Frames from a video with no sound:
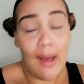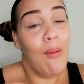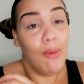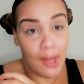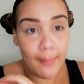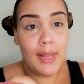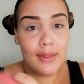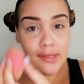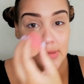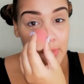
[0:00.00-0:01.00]
I woke up
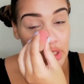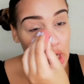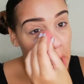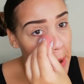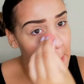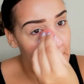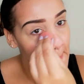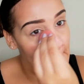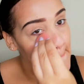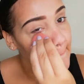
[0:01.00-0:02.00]
like this, bitch. I
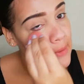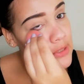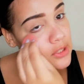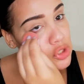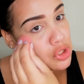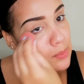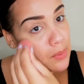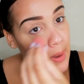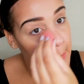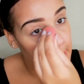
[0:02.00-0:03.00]
seriously
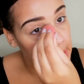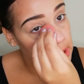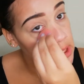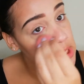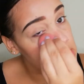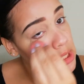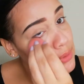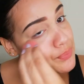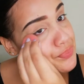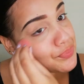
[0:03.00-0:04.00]
woke up like this.
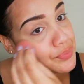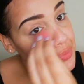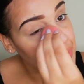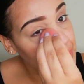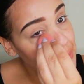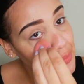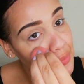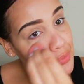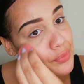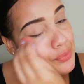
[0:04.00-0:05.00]

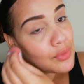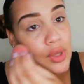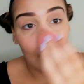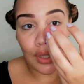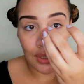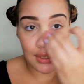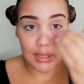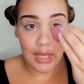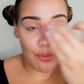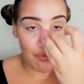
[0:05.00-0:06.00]

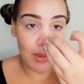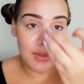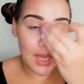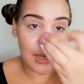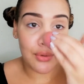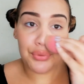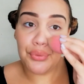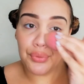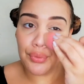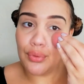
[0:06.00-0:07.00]
So I thought that was kind of
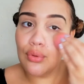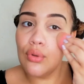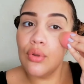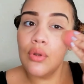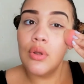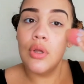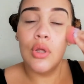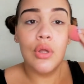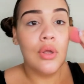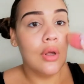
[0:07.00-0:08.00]
cool.
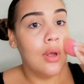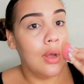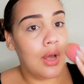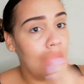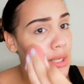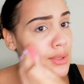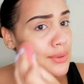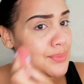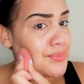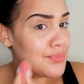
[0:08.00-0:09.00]

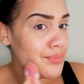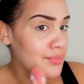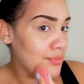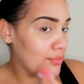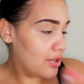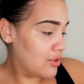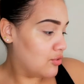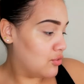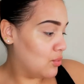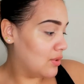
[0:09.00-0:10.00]
But I
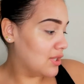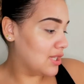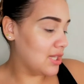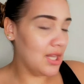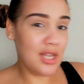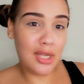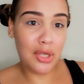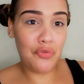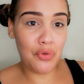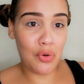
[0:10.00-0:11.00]
just do want to say,
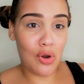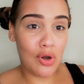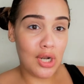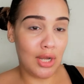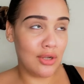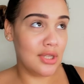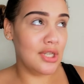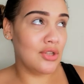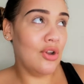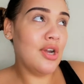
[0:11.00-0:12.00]
if you are like on
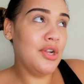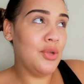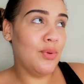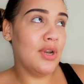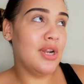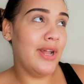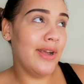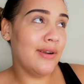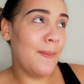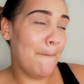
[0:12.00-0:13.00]
TikTok and you want to
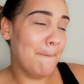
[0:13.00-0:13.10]
like,